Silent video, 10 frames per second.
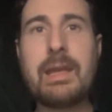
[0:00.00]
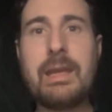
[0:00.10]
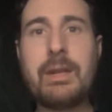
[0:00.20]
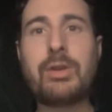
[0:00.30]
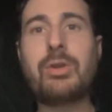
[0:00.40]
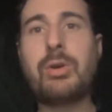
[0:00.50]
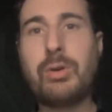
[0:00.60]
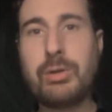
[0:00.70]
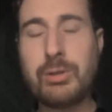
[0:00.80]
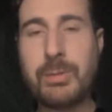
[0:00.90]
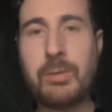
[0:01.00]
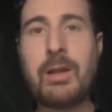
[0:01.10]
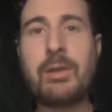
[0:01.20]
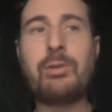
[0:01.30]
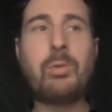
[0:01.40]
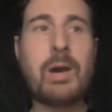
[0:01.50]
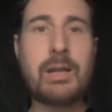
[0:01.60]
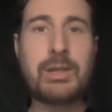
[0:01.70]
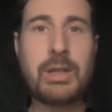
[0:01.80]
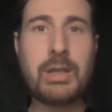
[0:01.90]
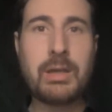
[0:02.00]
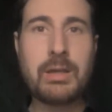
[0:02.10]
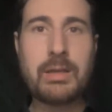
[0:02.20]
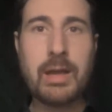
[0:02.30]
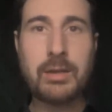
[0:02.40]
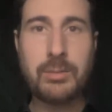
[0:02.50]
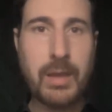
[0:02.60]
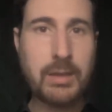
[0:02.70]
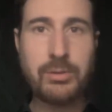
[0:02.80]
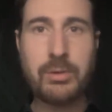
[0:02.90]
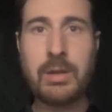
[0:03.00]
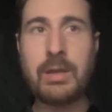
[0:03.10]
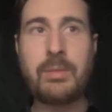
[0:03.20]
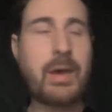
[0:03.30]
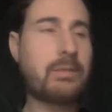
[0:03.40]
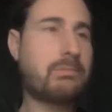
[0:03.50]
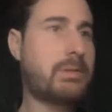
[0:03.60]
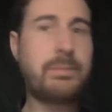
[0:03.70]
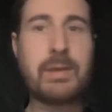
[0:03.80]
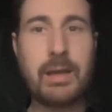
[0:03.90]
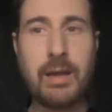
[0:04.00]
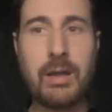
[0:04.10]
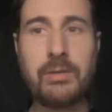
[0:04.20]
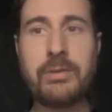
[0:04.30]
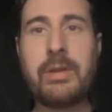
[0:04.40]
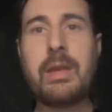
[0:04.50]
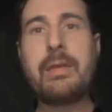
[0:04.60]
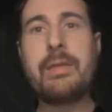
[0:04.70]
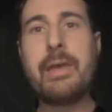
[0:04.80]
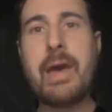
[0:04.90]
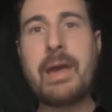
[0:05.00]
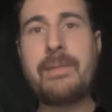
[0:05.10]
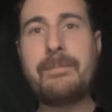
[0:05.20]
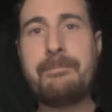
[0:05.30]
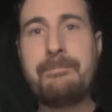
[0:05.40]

it occurred to me while I was watching a documentary about something else that